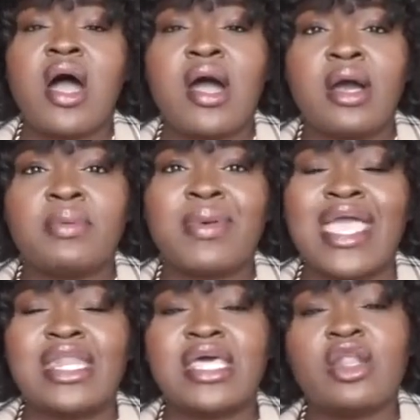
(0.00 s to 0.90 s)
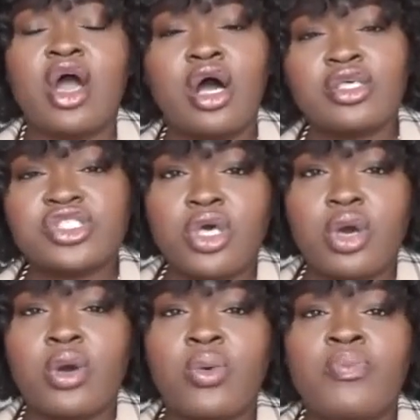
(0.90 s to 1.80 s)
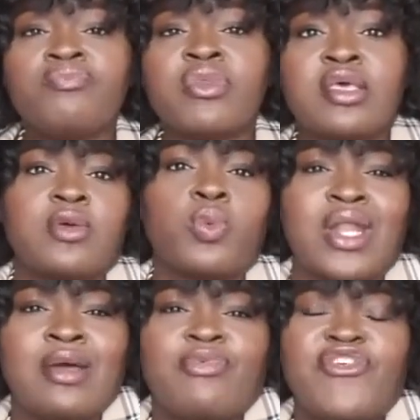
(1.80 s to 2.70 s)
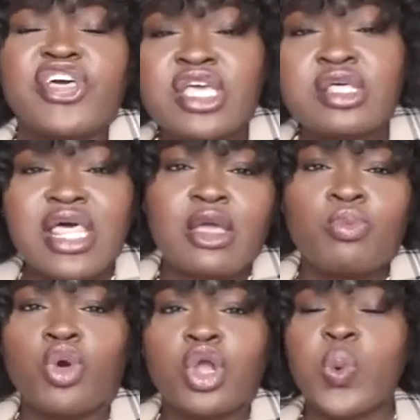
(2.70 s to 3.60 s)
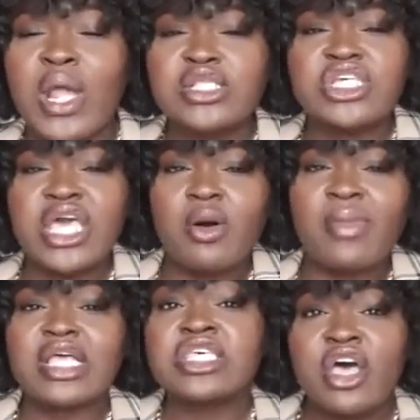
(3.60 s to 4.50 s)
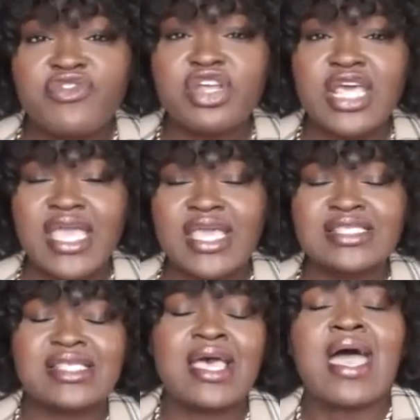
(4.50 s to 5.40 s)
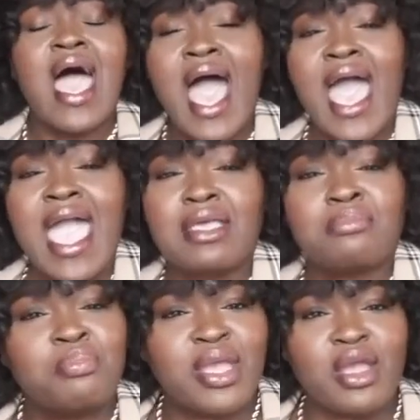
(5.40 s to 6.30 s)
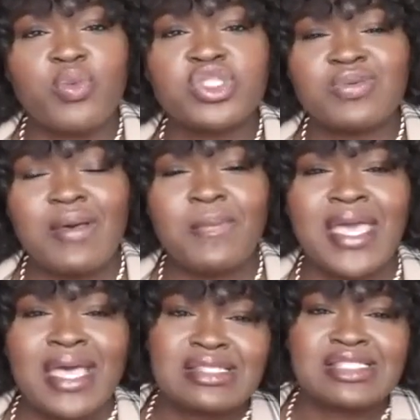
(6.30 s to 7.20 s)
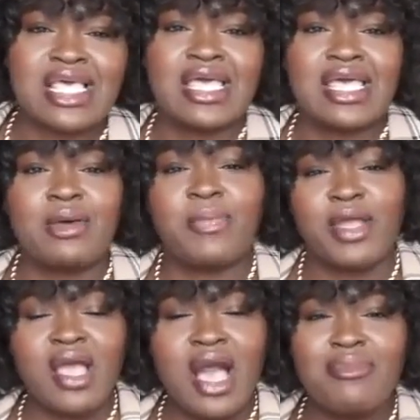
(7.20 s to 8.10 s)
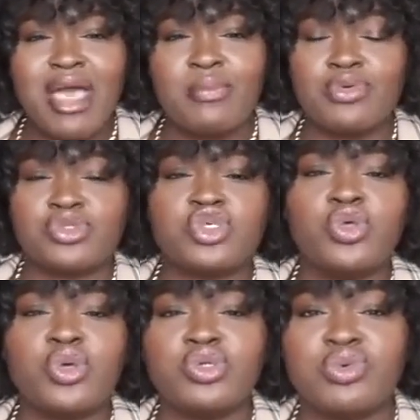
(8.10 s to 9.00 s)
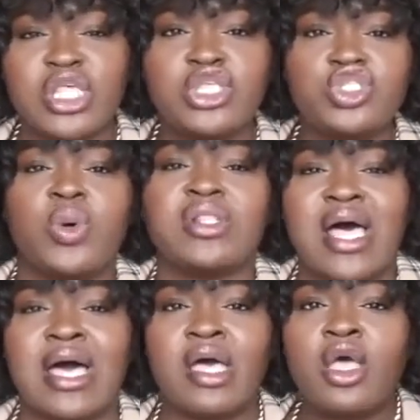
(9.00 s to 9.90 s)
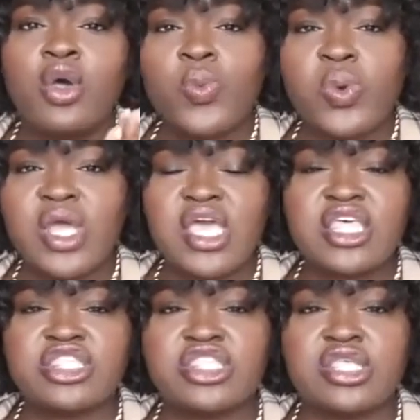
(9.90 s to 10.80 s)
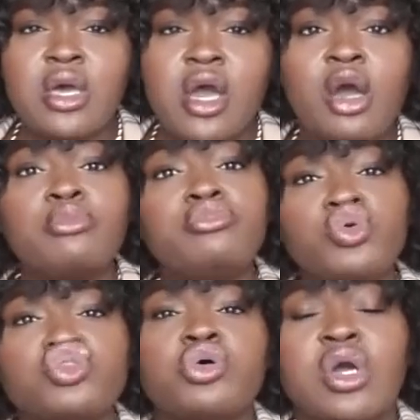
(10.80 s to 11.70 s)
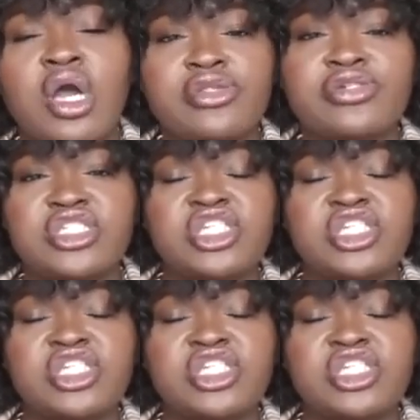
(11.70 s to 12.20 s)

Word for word: Um, and then also when I'm feeling like more grungy and on my tougher days, I pair it with sweatpants and a pair of combat boots. So you can really do a lot with um, neutral colored